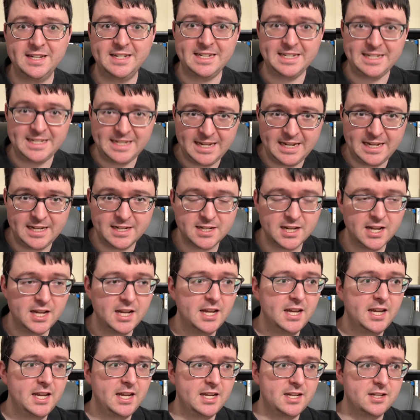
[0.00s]
to date,
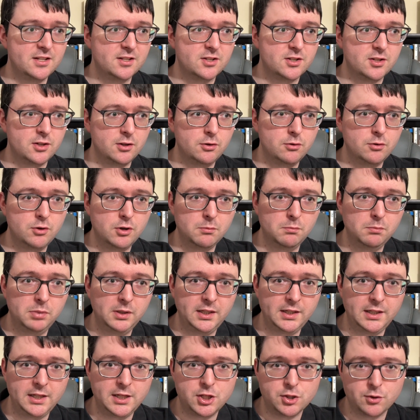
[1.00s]
and so
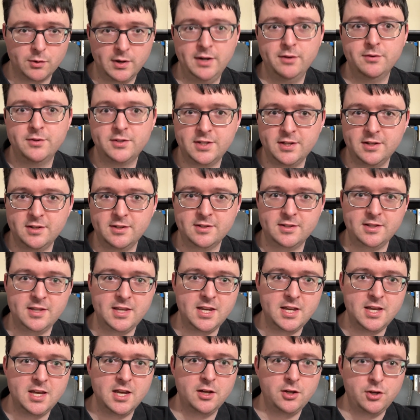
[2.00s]
completely trounces
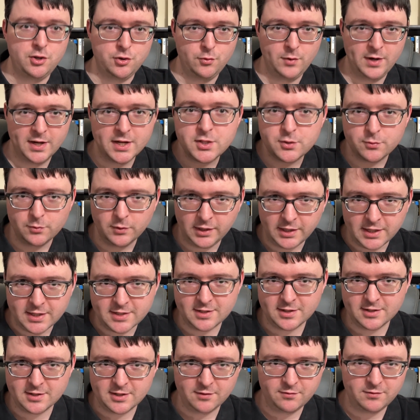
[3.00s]
the US
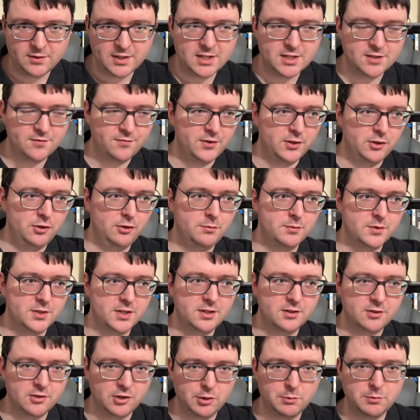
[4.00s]
releases of these films in
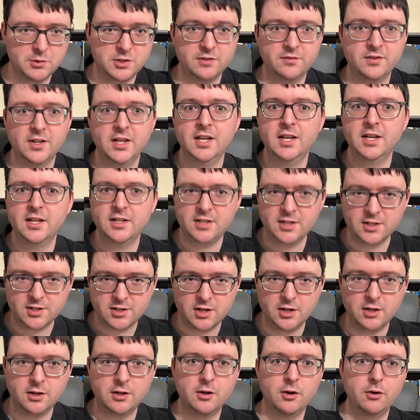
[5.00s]
terms of disc
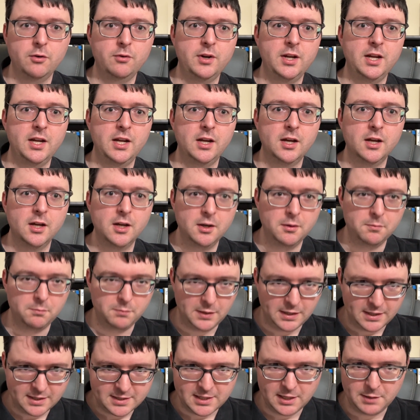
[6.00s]
encoding,
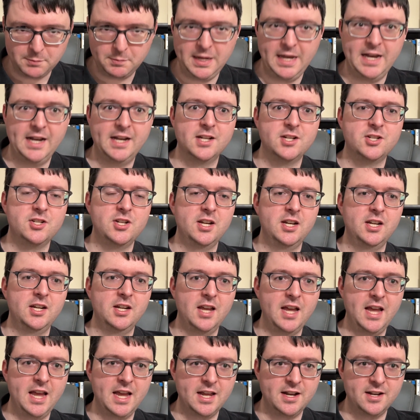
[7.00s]
box set packaging,
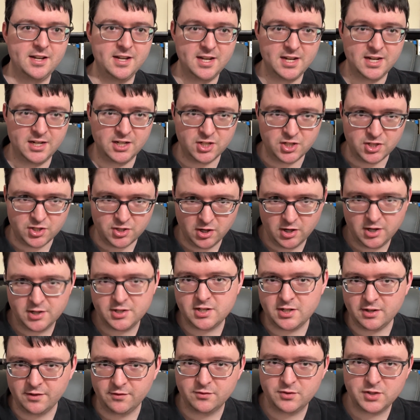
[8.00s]
and
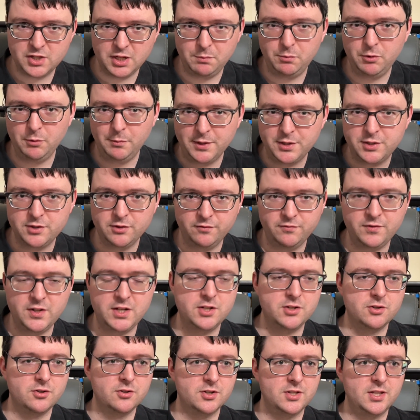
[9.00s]
exhaustive supplemental
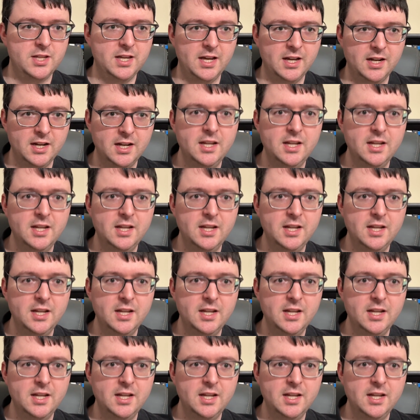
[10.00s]
features that